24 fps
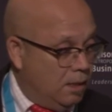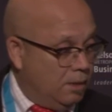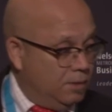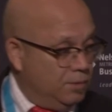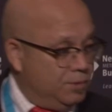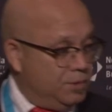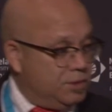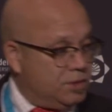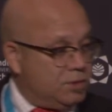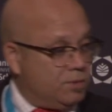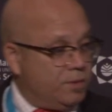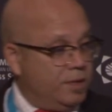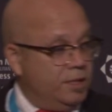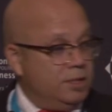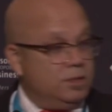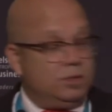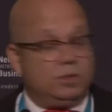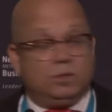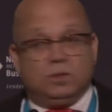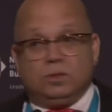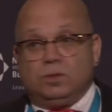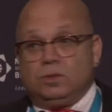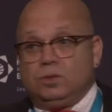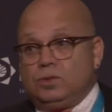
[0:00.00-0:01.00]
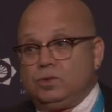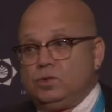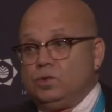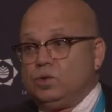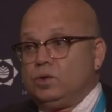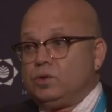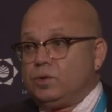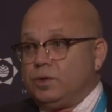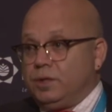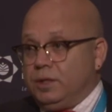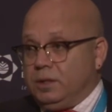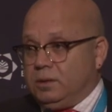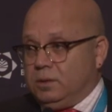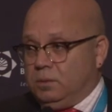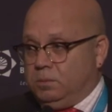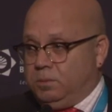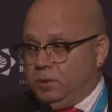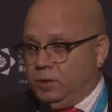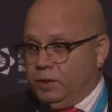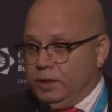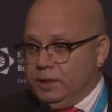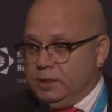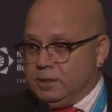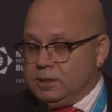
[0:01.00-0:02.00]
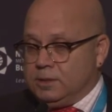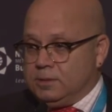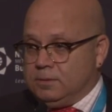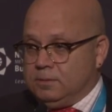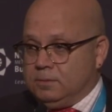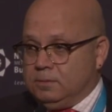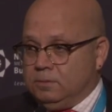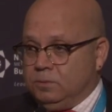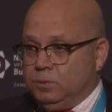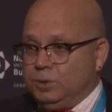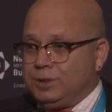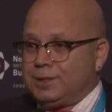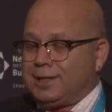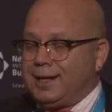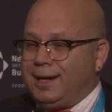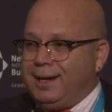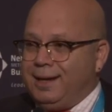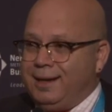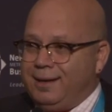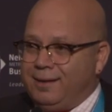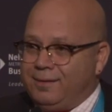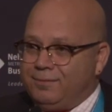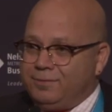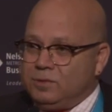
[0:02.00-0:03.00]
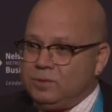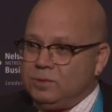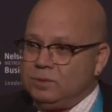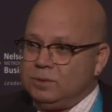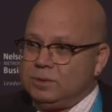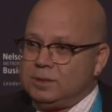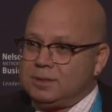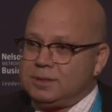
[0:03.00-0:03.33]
I want to raise two critical points, which I have to.